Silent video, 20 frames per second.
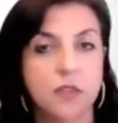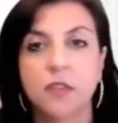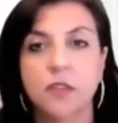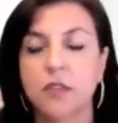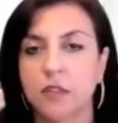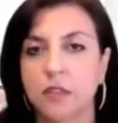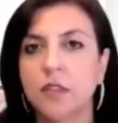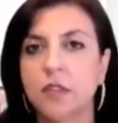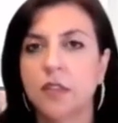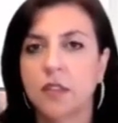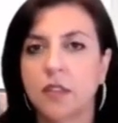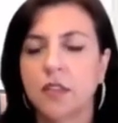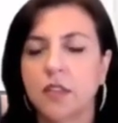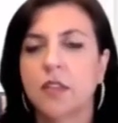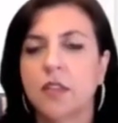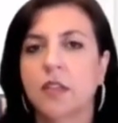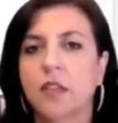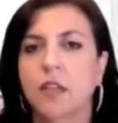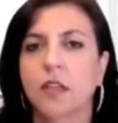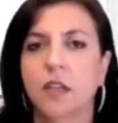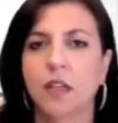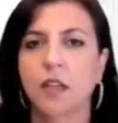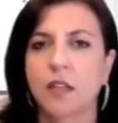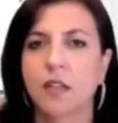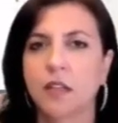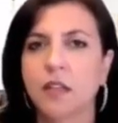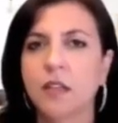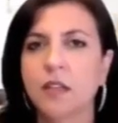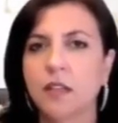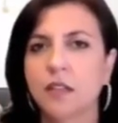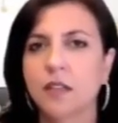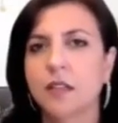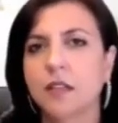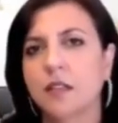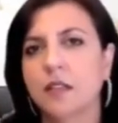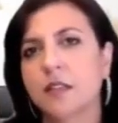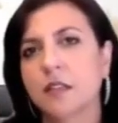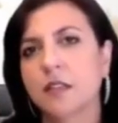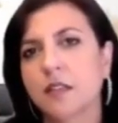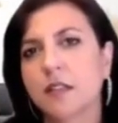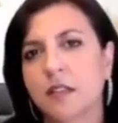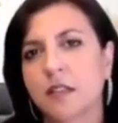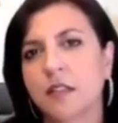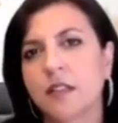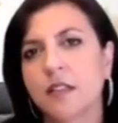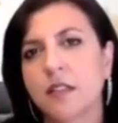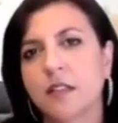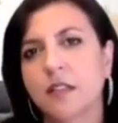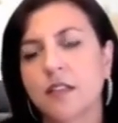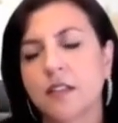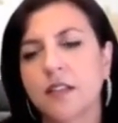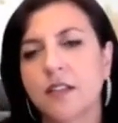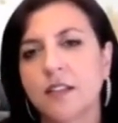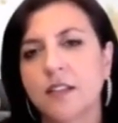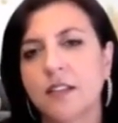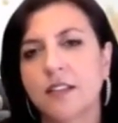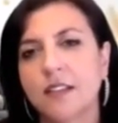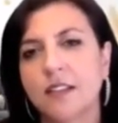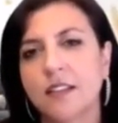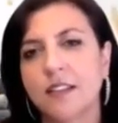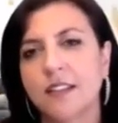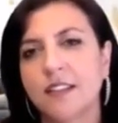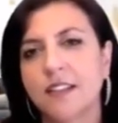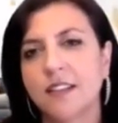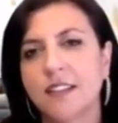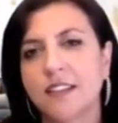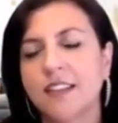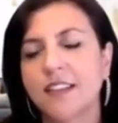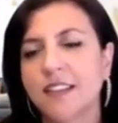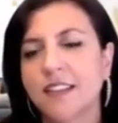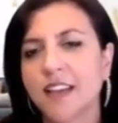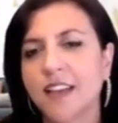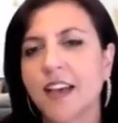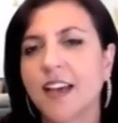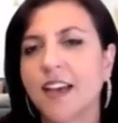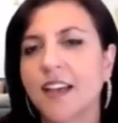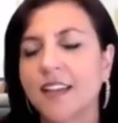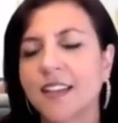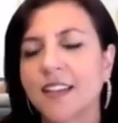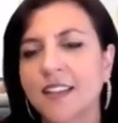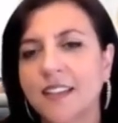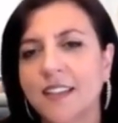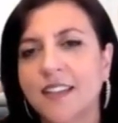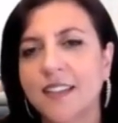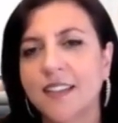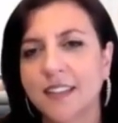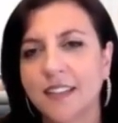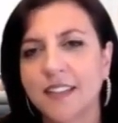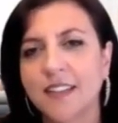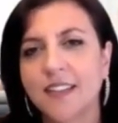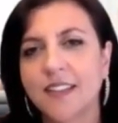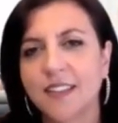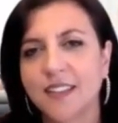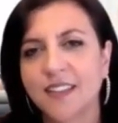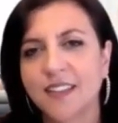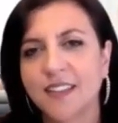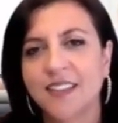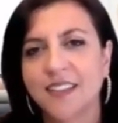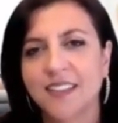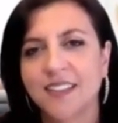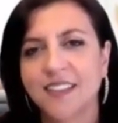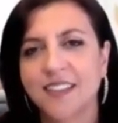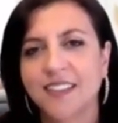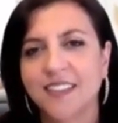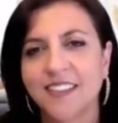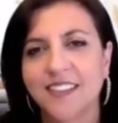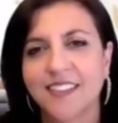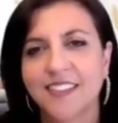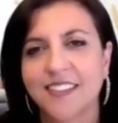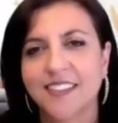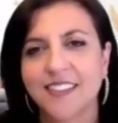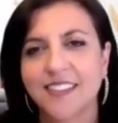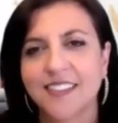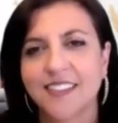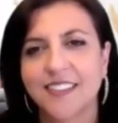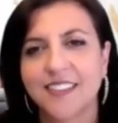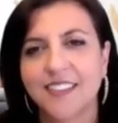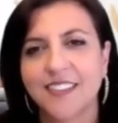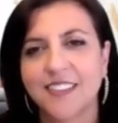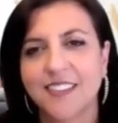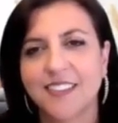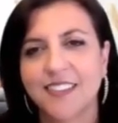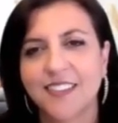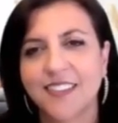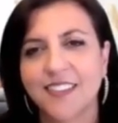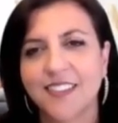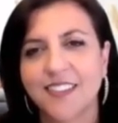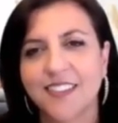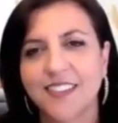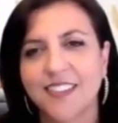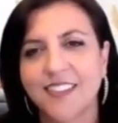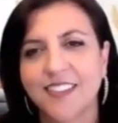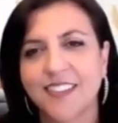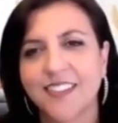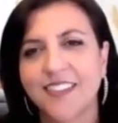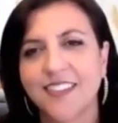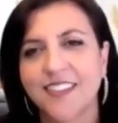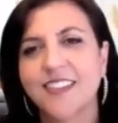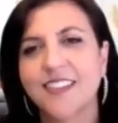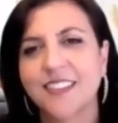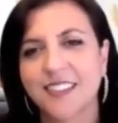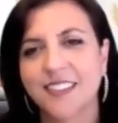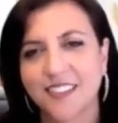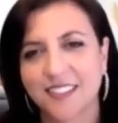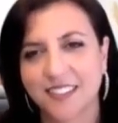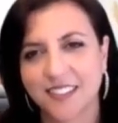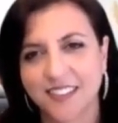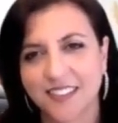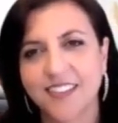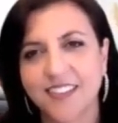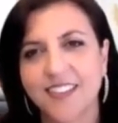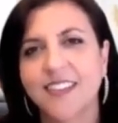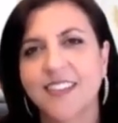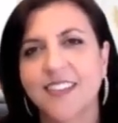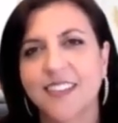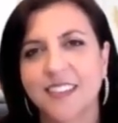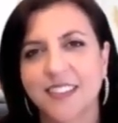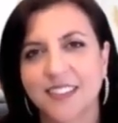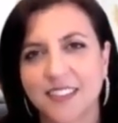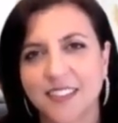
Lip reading: [no speech]